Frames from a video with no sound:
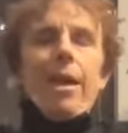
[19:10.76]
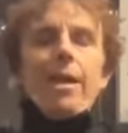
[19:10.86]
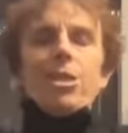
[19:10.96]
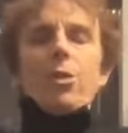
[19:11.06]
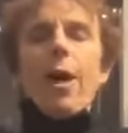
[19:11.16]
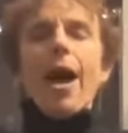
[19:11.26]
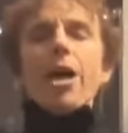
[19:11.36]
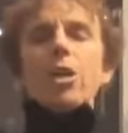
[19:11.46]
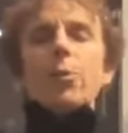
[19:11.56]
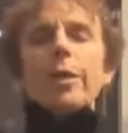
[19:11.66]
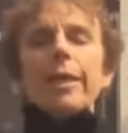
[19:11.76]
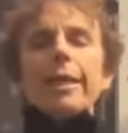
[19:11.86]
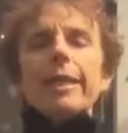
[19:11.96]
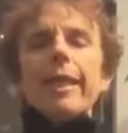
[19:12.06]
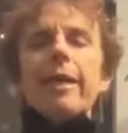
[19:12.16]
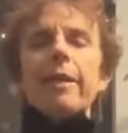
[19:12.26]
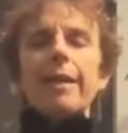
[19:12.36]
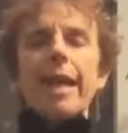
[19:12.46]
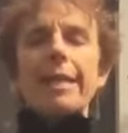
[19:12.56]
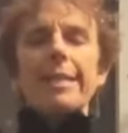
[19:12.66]
And so as we inhale and
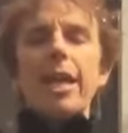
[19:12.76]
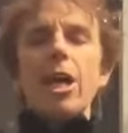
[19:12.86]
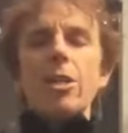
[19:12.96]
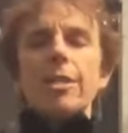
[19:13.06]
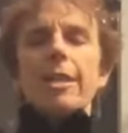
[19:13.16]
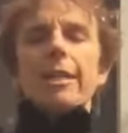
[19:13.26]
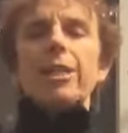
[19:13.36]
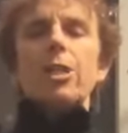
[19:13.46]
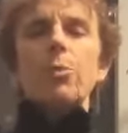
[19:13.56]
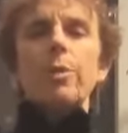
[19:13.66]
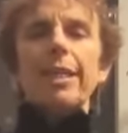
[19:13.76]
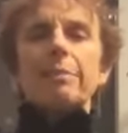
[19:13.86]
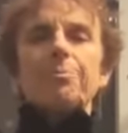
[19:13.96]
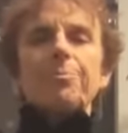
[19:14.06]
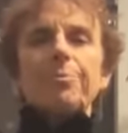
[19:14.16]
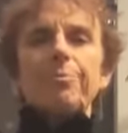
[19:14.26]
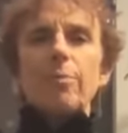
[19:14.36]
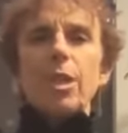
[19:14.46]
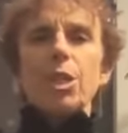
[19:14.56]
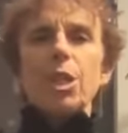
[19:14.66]
exhale, let's really
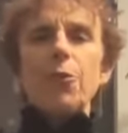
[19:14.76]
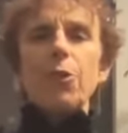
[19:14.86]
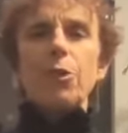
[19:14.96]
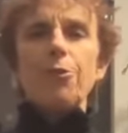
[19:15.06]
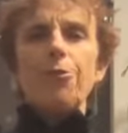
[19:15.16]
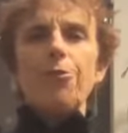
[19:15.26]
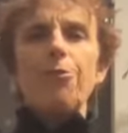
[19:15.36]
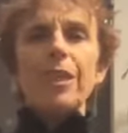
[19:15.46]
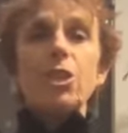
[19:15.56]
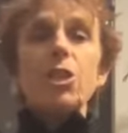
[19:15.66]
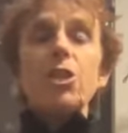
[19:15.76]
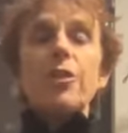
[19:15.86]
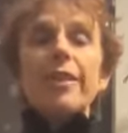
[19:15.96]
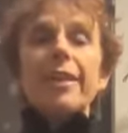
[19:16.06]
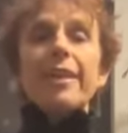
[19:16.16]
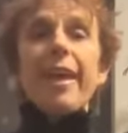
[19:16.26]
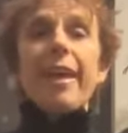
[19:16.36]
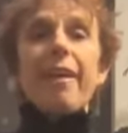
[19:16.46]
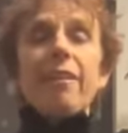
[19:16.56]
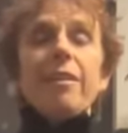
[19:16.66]
see if you can feel the
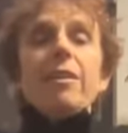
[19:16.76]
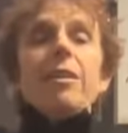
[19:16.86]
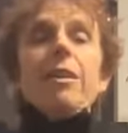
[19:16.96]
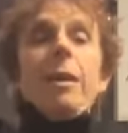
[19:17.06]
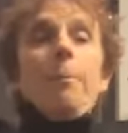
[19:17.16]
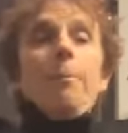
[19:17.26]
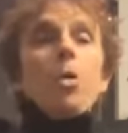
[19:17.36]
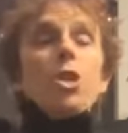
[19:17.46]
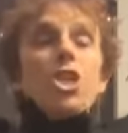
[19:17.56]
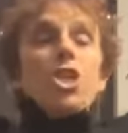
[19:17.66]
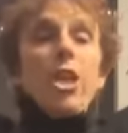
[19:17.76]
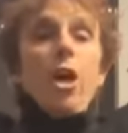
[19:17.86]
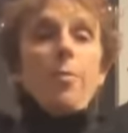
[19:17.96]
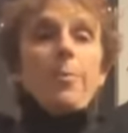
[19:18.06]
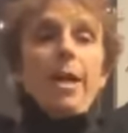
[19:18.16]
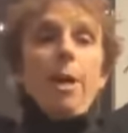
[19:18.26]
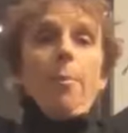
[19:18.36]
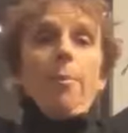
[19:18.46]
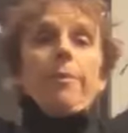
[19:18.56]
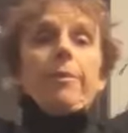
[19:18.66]
inhale, push the arms up,
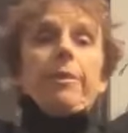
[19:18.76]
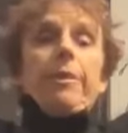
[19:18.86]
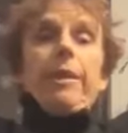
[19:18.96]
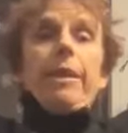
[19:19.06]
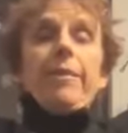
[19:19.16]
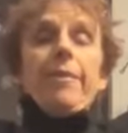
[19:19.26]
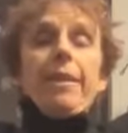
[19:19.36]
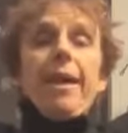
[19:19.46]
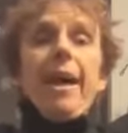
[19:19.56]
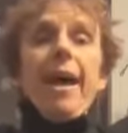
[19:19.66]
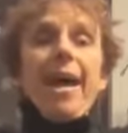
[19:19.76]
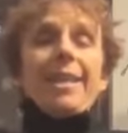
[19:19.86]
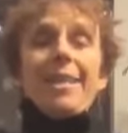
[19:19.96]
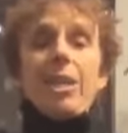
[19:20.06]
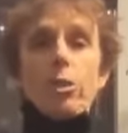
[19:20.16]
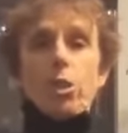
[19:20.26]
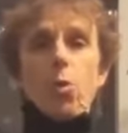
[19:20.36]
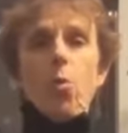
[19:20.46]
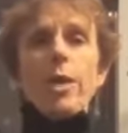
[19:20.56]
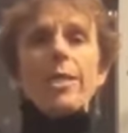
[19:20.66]
and then exhale,
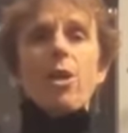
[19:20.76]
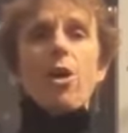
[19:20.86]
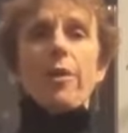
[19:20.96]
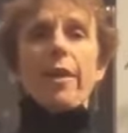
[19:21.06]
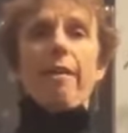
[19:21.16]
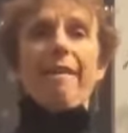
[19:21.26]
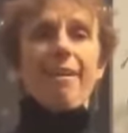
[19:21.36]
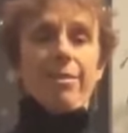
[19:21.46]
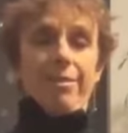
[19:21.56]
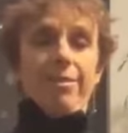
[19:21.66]
squeeze all the air out.